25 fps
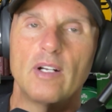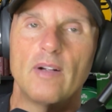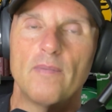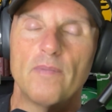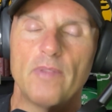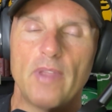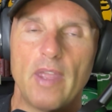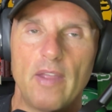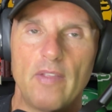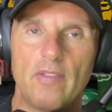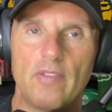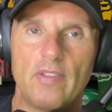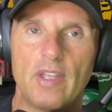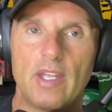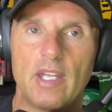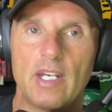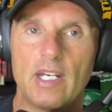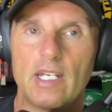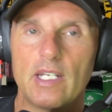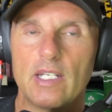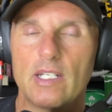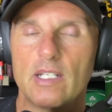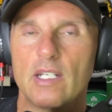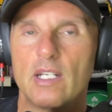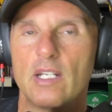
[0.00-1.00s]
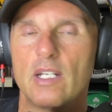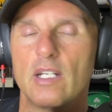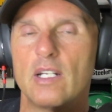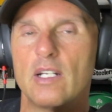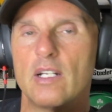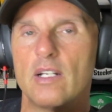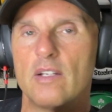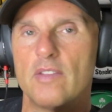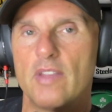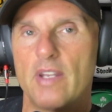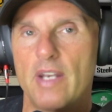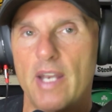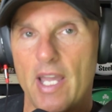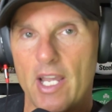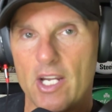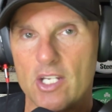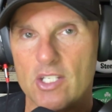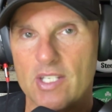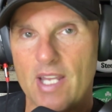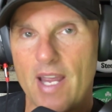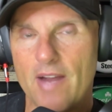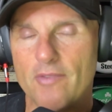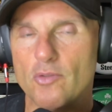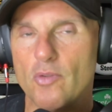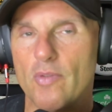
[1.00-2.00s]
and then the next
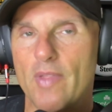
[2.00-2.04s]
after